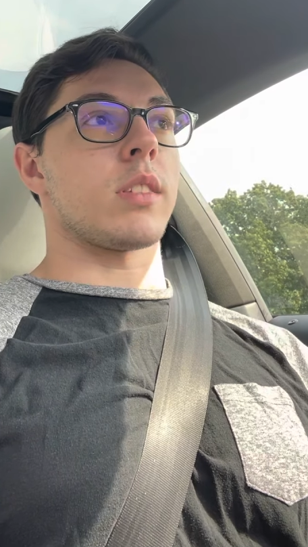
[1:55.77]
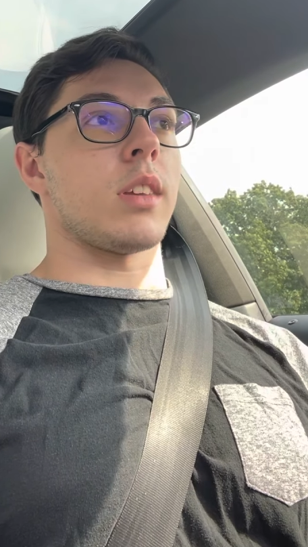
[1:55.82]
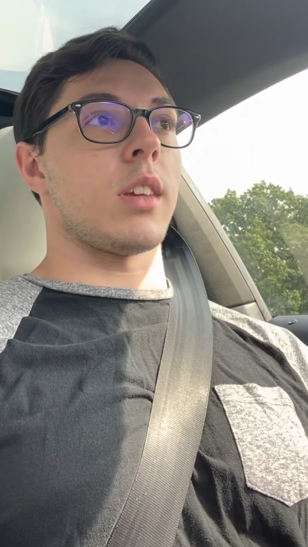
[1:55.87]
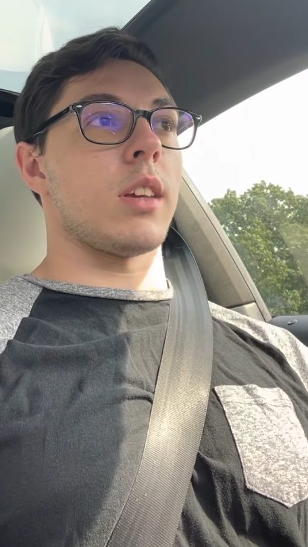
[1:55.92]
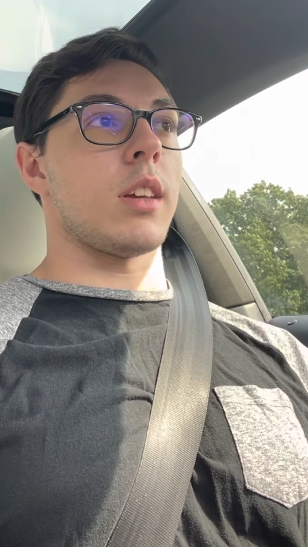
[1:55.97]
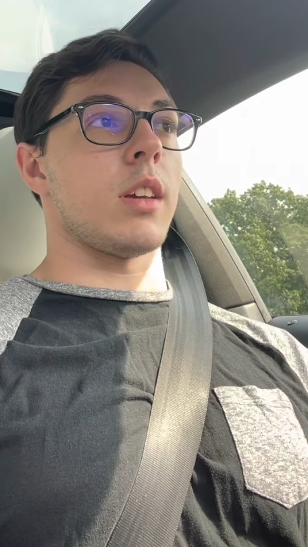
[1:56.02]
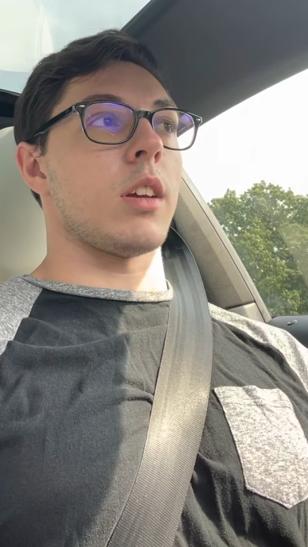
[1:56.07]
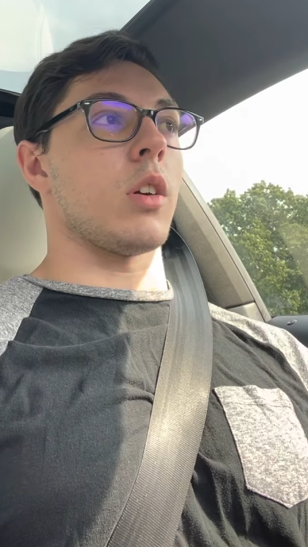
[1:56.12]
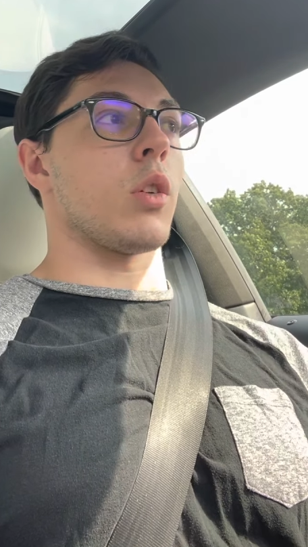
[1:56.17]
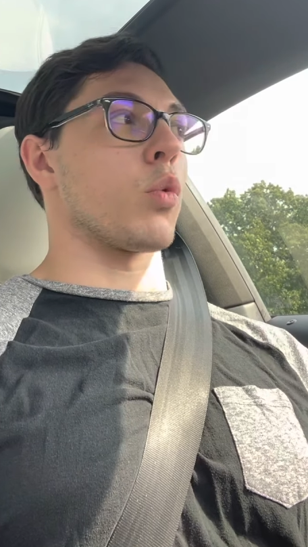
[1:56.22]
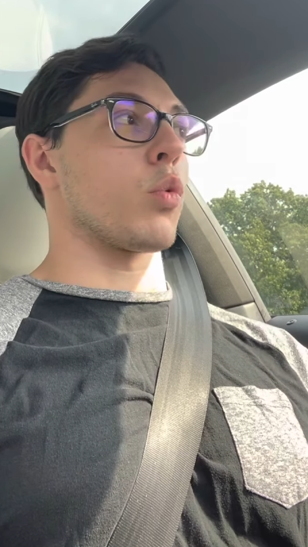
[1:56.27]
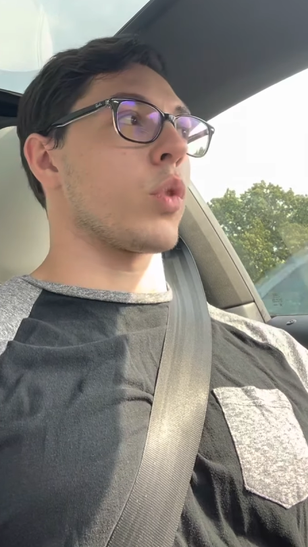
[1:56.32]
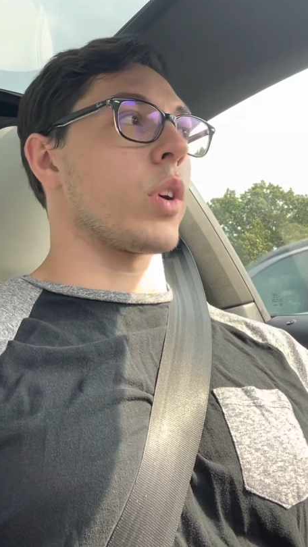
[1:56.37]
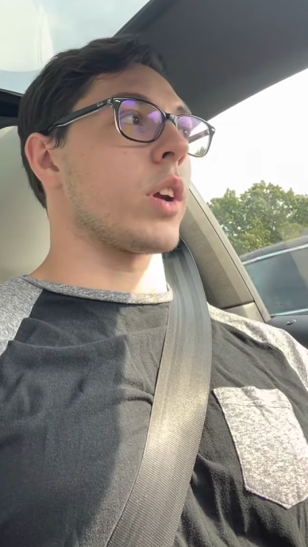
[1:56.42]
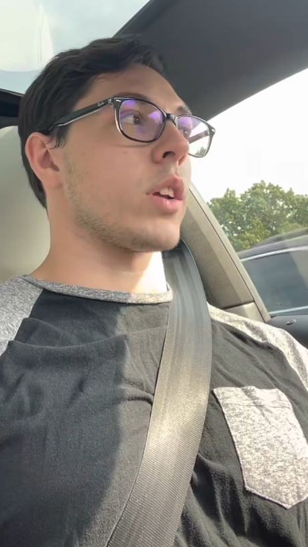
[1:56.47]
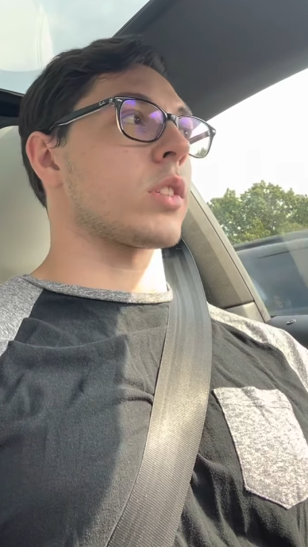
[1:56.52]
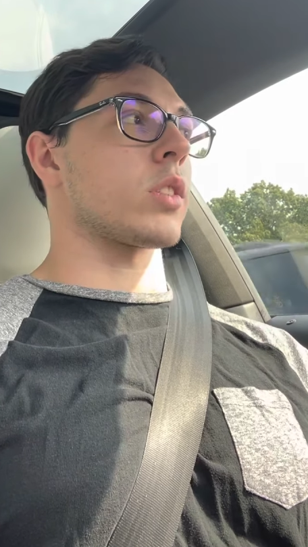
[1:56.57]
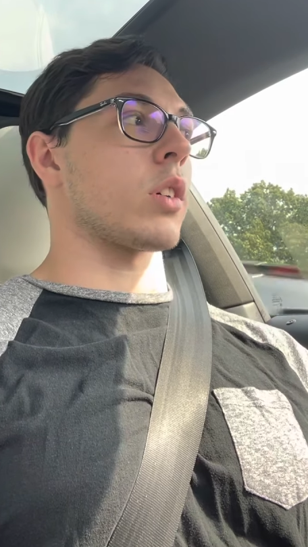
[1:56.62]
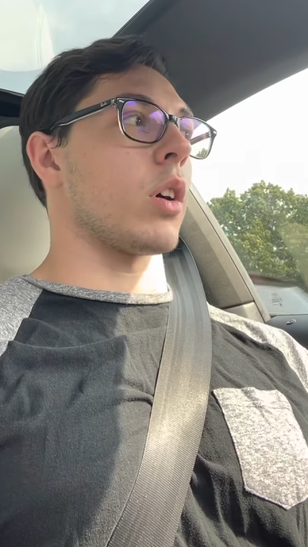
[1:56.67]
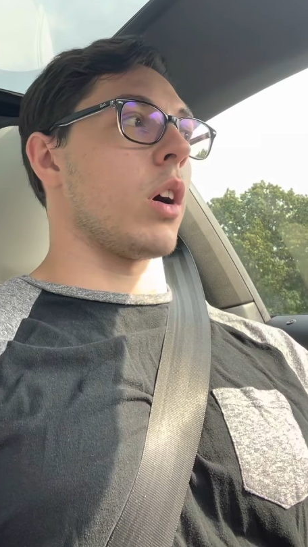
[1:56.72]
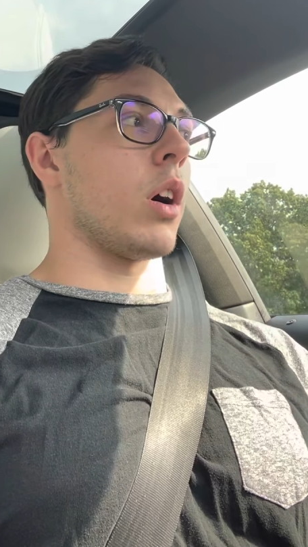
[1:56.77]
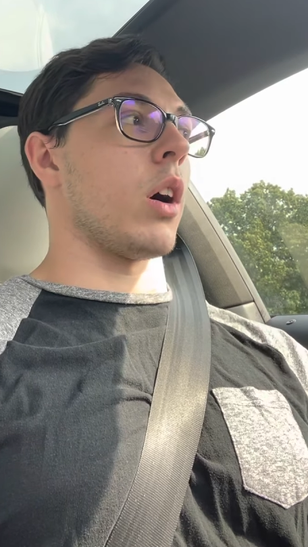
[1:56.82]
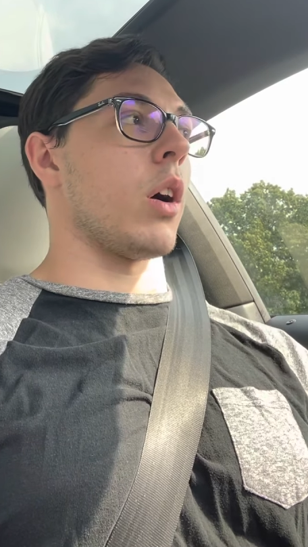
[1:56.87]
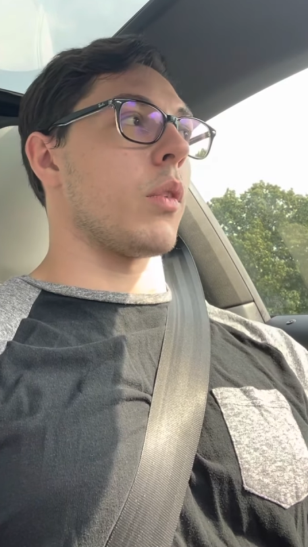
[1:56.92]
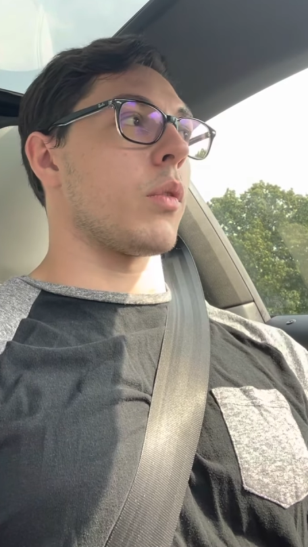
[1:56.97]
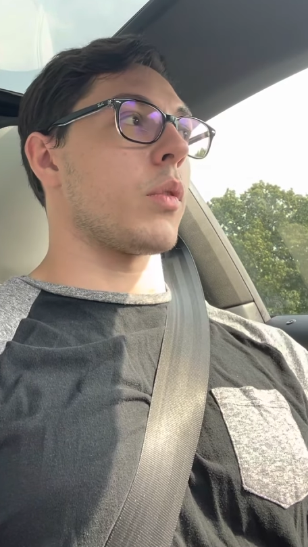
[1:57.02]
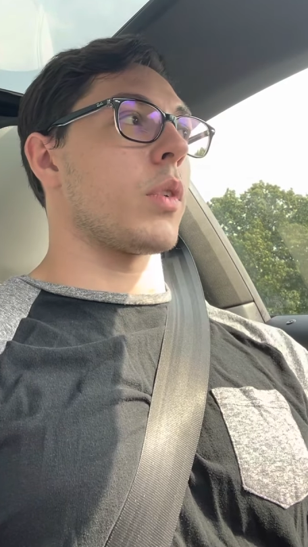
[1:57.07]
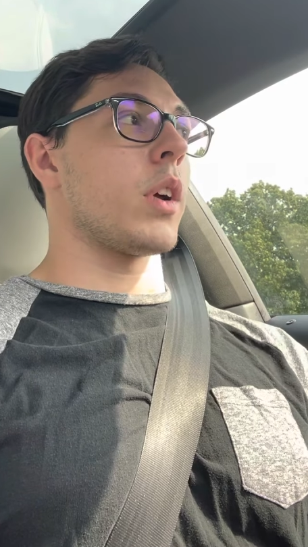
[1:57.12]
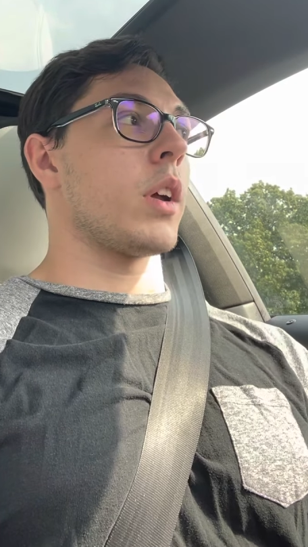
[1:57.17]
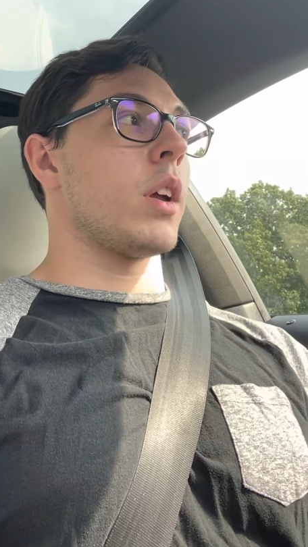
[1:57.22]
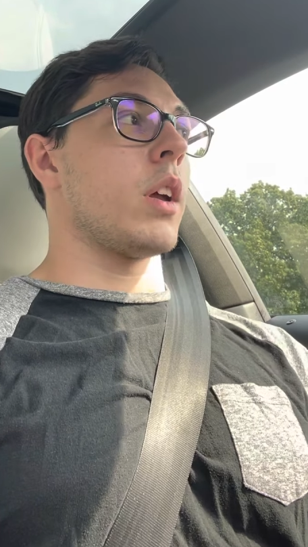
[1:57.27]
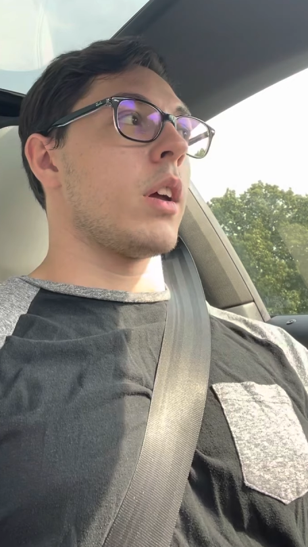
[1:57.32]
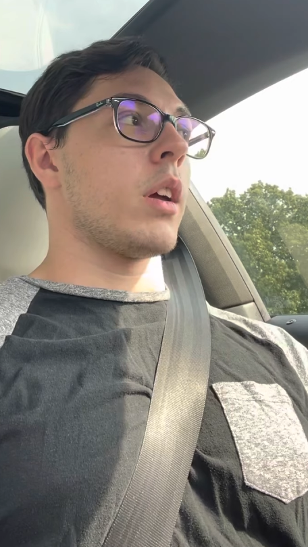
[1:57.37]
the risk of